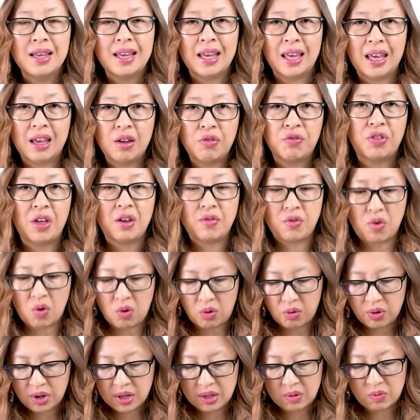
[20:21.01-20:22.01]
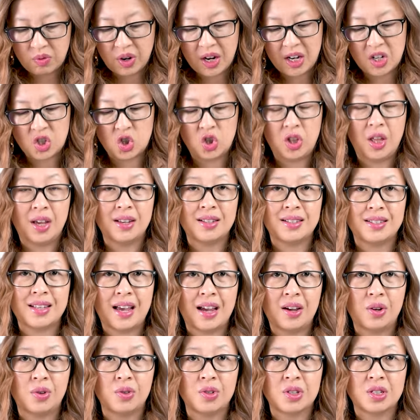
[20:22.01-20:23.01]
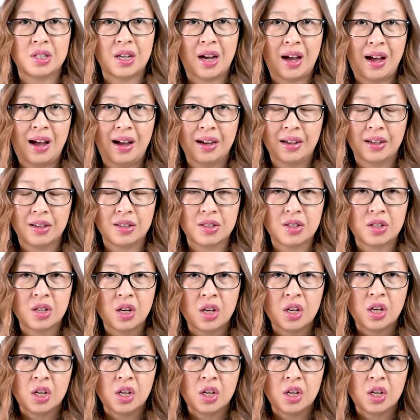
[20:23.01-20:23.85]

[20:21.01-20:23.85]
if they've already reached their sales targets.